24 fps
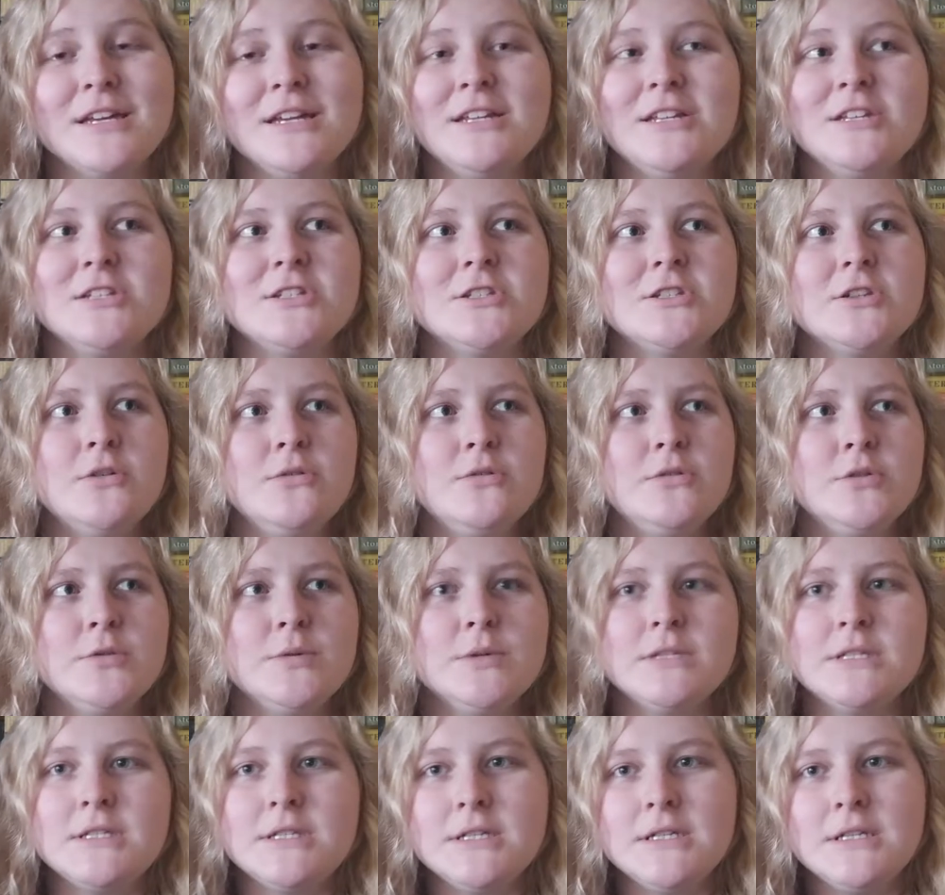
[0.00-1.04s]
It is so
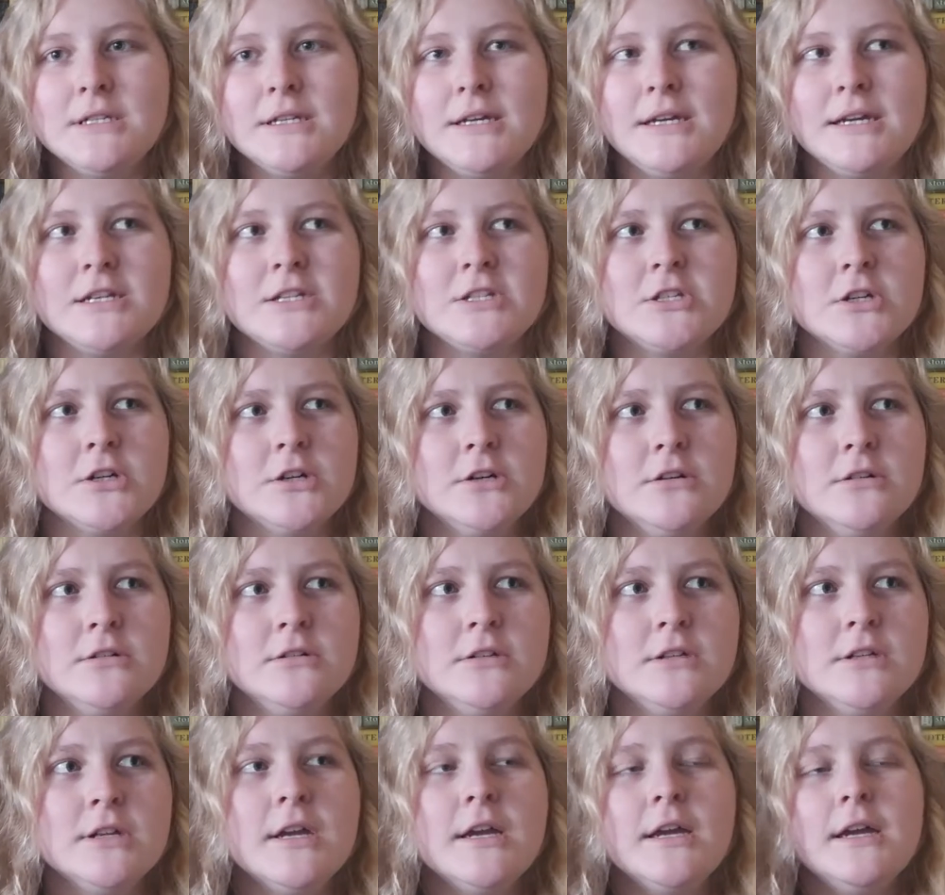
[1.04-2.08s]
twisted and
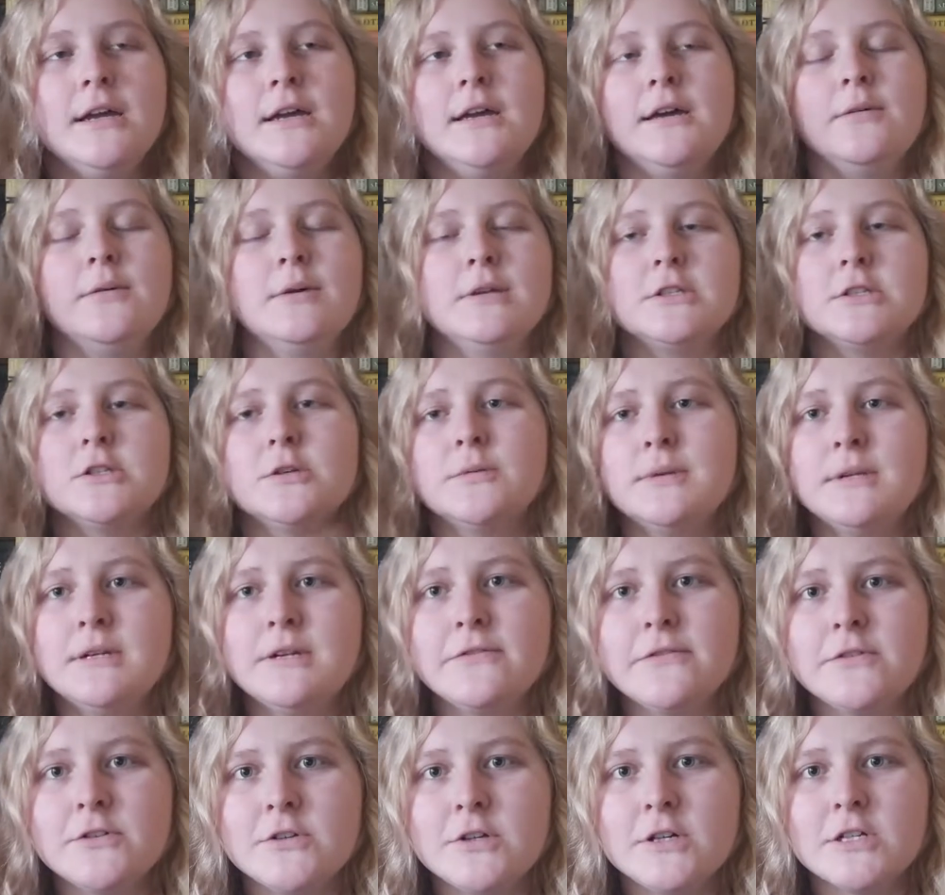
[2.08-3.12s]
turned and went so many
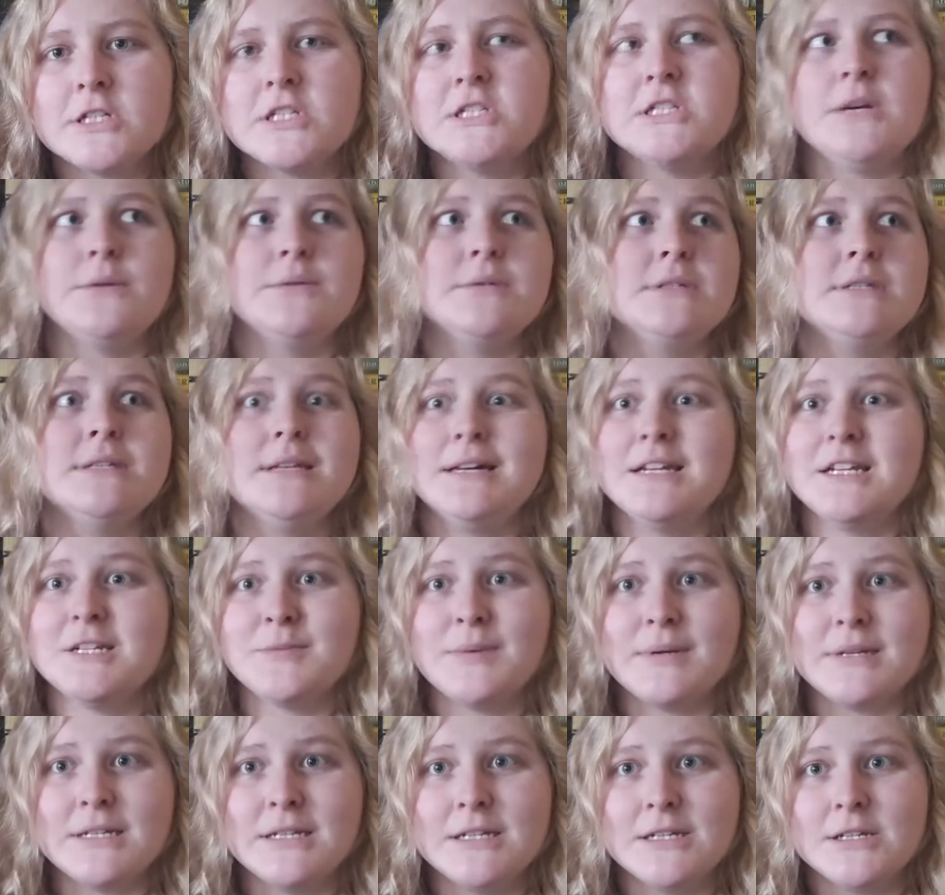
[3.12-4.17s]
different directions I was not
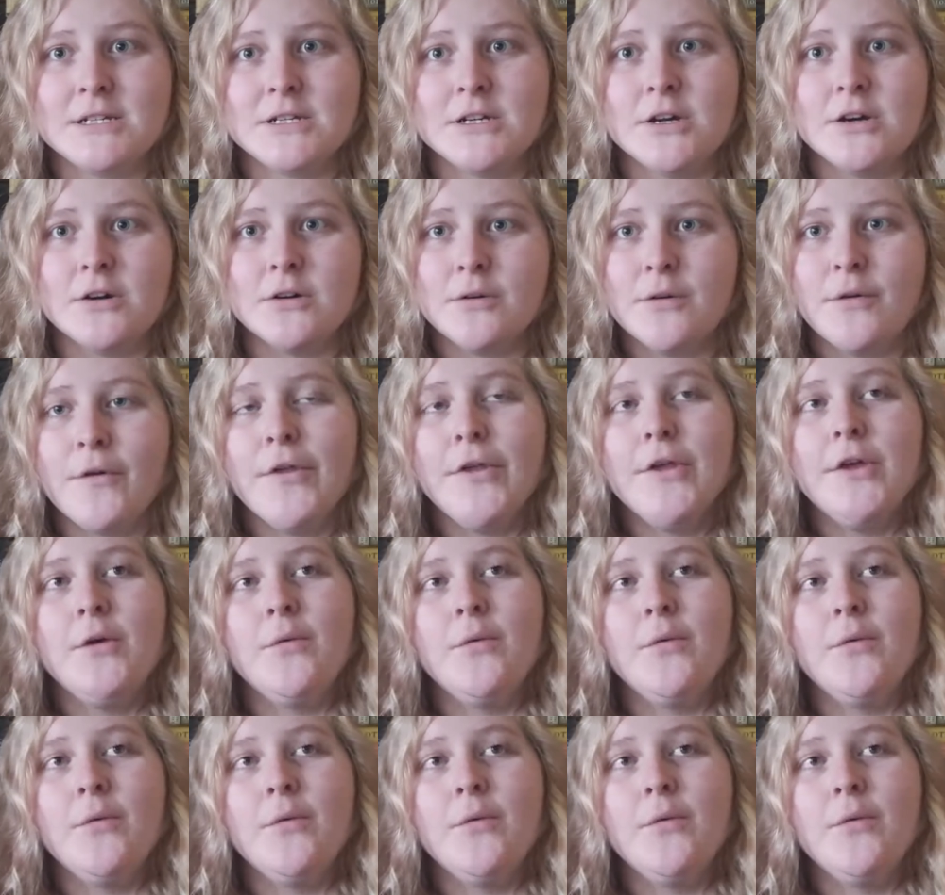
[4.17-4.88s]
expecting it to go.